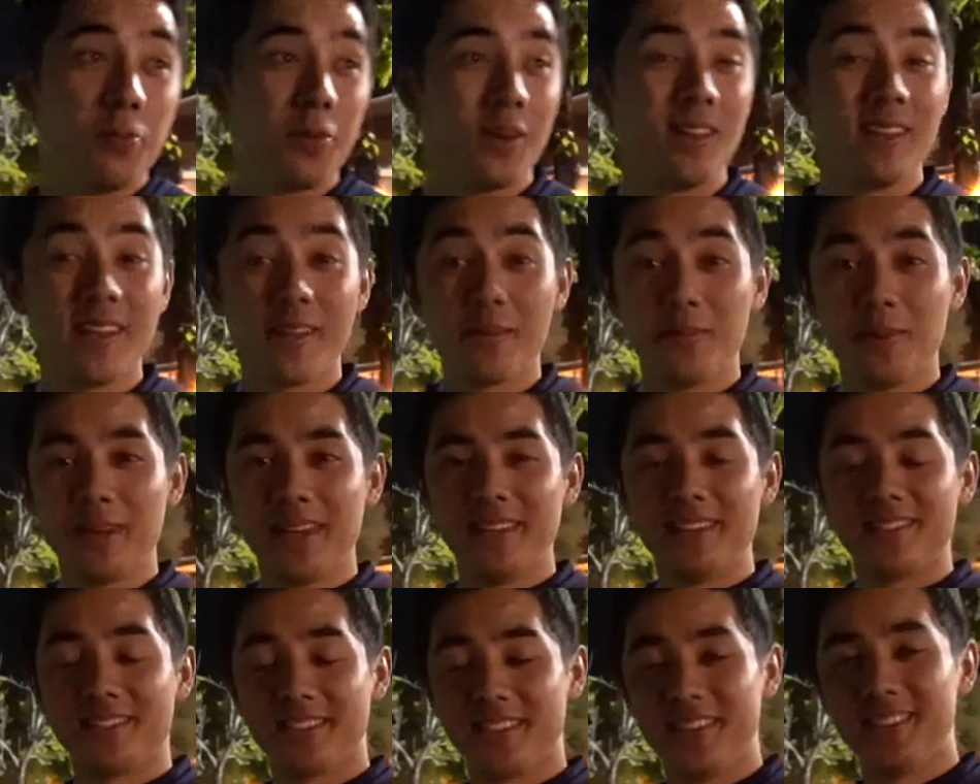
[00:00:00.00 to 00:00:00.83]
pretty
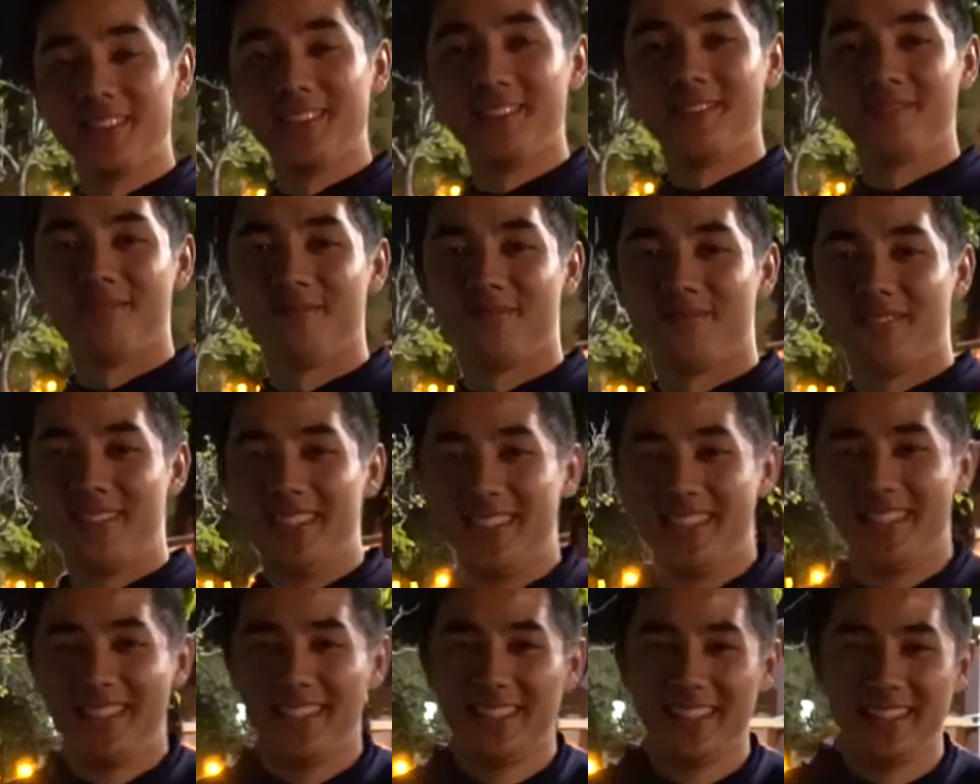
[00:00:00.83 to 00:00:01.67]
lightweight still. Yeah.
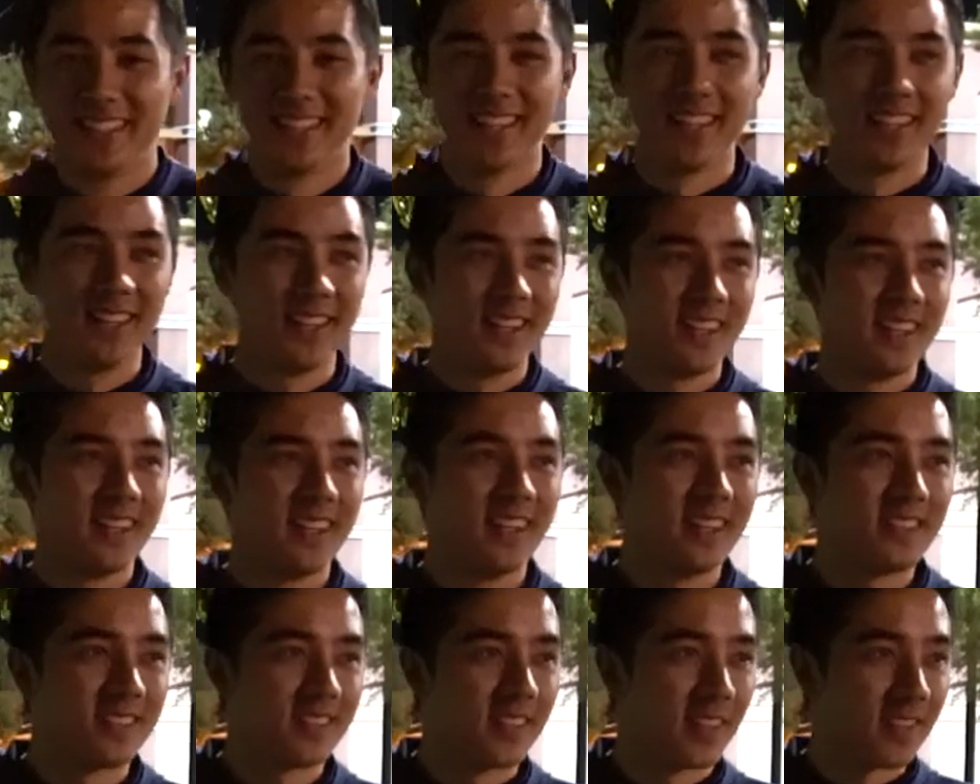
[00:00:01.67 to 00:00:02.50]
It's all
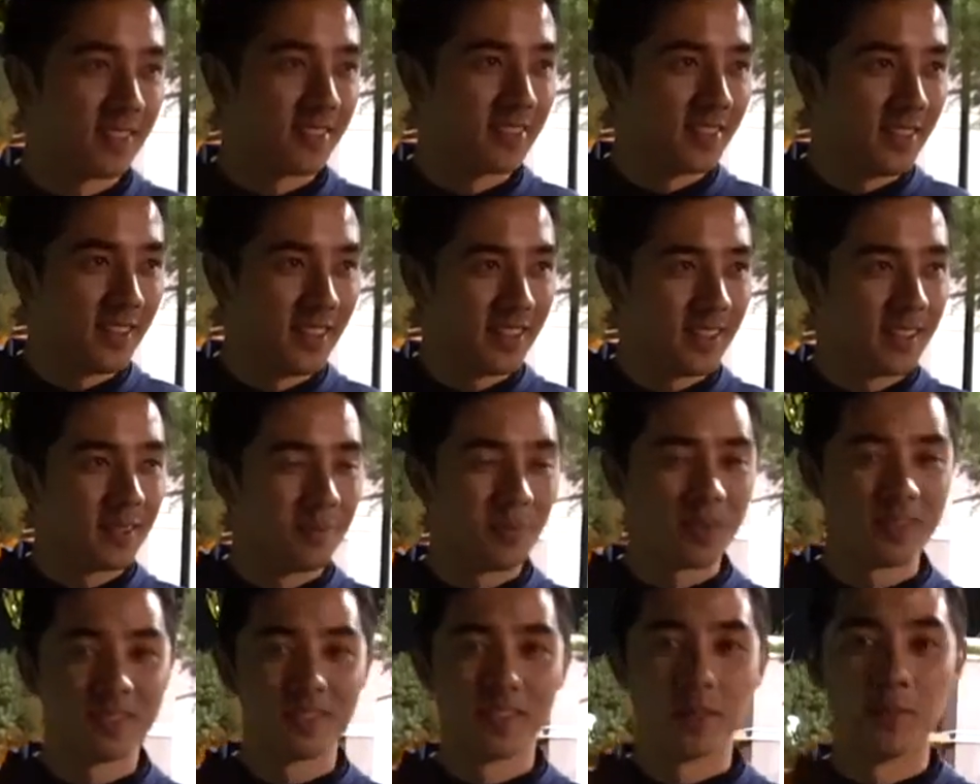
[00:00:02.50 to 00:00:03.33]
right. It's not sitting in
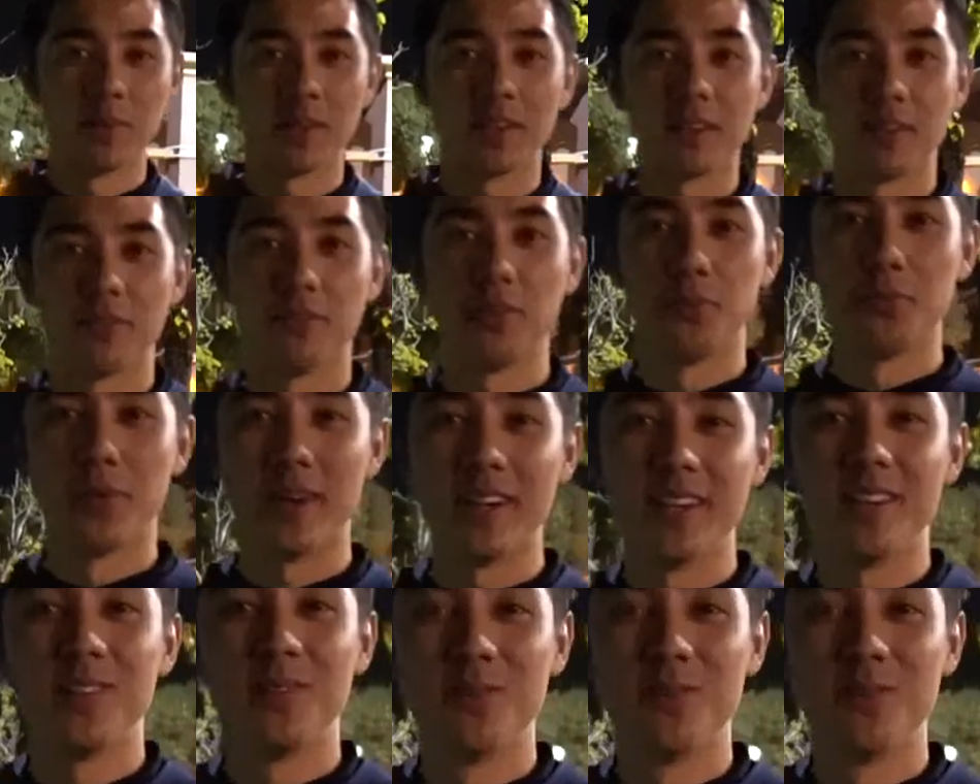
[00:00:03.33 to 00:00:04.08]
my stomach. I feel ready